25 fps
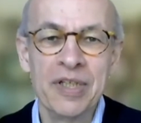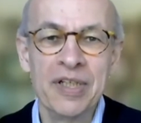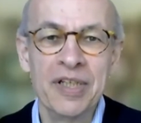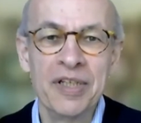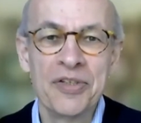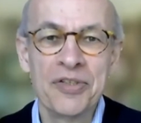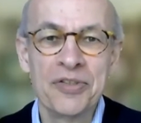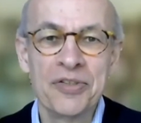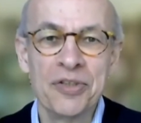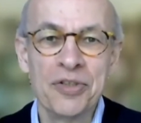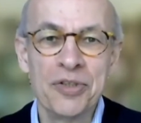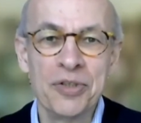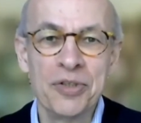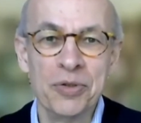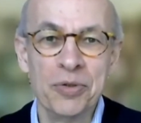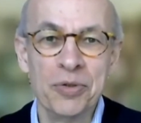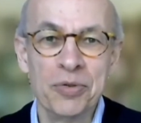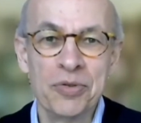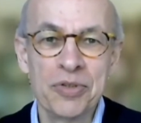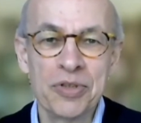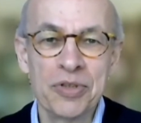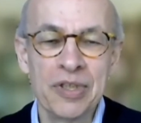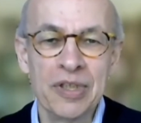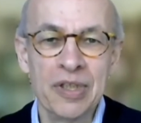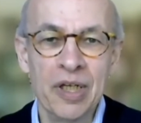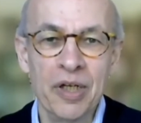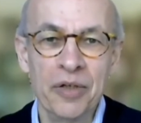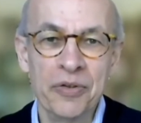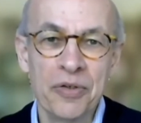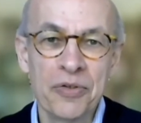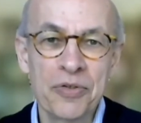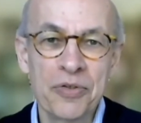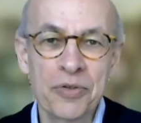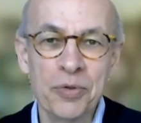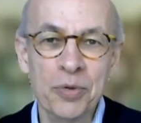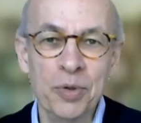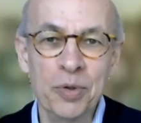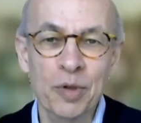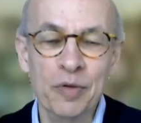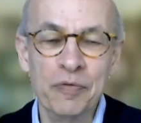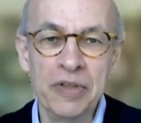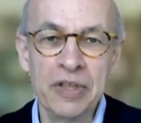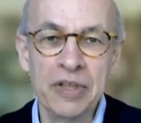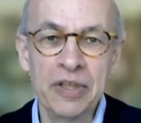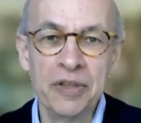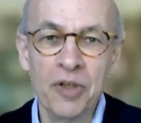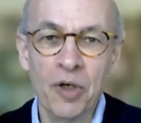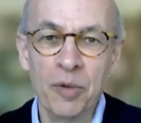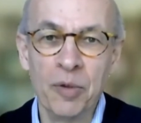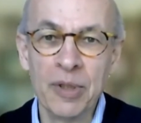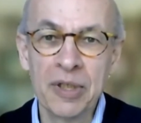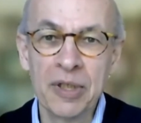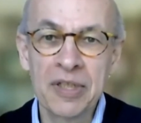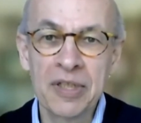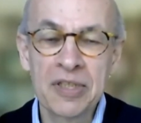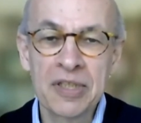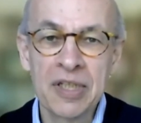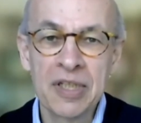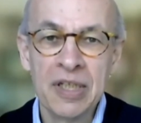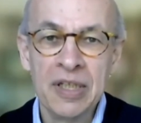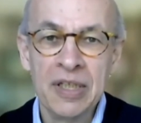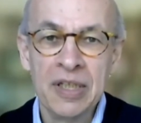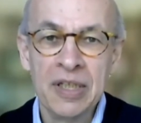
Institute's London School of Economics,